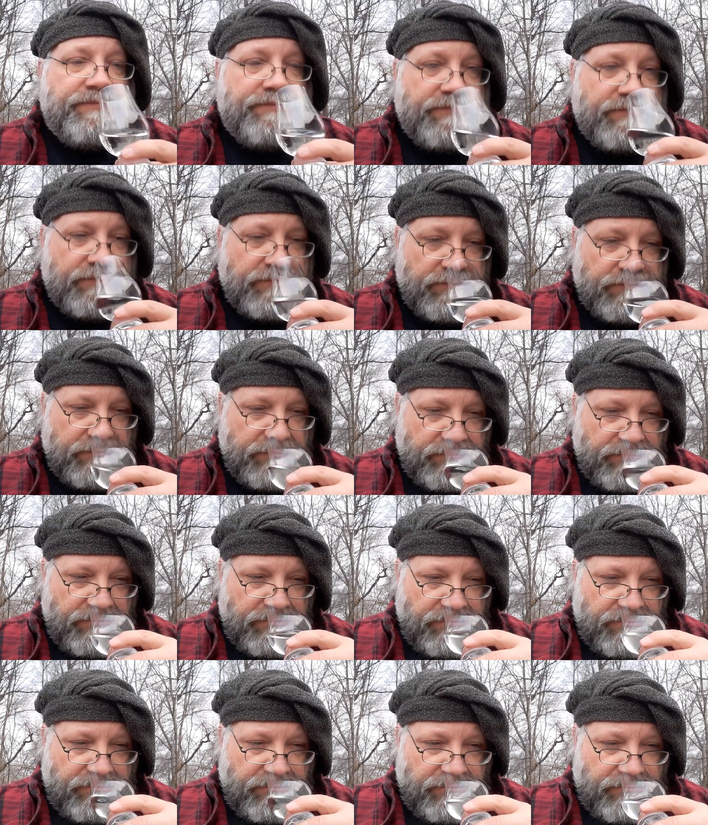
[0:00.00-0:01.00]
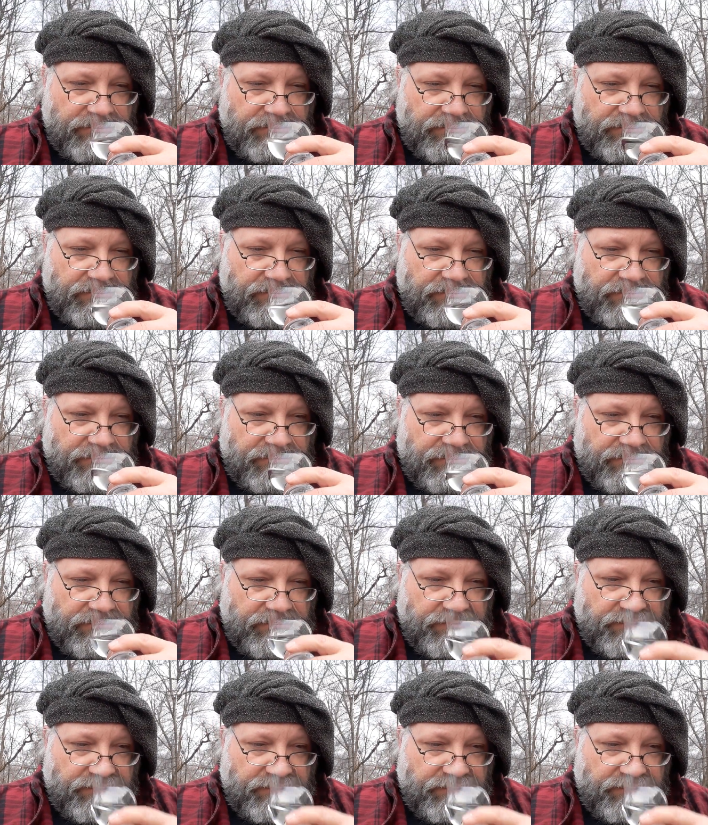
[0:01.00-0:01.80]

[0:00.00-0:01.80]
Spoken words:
Nothing is said.